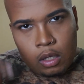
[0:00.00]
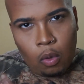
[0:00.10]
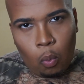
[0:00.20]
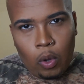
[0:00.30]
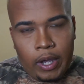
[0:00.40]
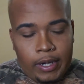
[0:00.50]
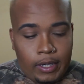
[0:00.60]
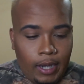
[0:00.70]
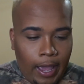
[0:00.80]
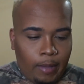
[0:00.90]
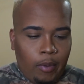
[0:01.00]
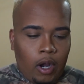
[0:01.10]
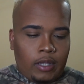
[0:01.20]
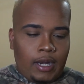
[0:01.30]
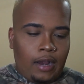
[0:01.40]
One like
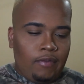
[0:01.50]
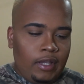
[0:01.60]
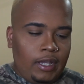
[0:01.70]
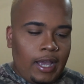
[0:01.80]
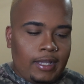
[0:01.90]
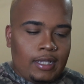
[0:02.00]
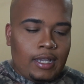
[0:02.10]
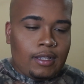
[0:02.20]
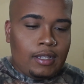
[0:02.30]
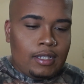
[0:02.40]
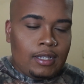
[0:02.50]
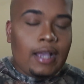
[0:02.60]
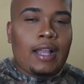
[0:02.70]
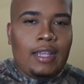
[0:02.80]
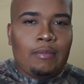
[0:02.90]
part that I really like is like, this is like
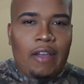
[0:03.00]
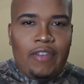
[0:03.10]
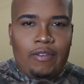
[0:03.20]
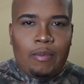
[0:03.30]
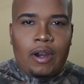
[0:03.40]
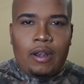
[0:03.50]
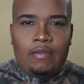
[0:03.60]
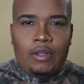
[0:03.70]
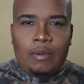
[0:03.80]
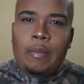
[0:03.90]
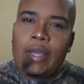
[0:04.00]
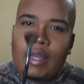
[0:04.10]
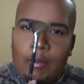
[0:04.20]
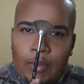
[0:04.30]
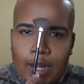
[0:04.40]
I think my favorite part of doing my
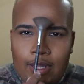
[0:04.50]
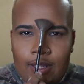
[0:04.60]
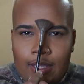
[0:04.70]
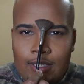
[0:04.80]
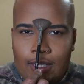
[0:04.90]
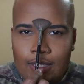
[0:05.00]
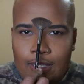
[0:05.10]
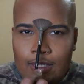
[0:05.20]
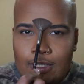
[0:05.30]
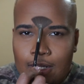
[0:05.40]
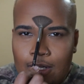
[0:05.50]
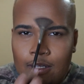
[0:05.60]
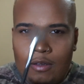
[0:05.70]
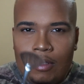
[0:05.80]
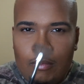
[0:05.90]
makeup, when I like take this and I
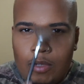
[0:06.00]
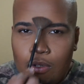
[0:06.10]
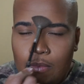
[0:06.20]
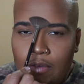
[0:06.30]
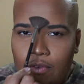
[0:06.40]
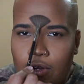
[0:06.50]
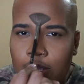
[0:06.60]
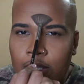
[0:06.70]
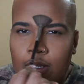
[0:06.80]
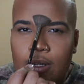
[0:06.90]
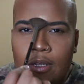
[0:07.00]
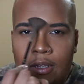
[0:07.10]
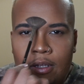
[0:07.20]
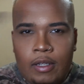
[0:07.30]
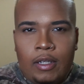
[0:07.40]
go in the middle of my forehead,
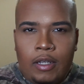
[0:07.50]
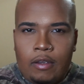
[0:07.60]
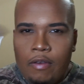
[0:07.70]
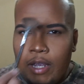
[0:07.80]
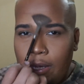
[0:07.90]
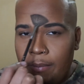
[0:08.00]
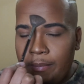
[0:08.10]
right?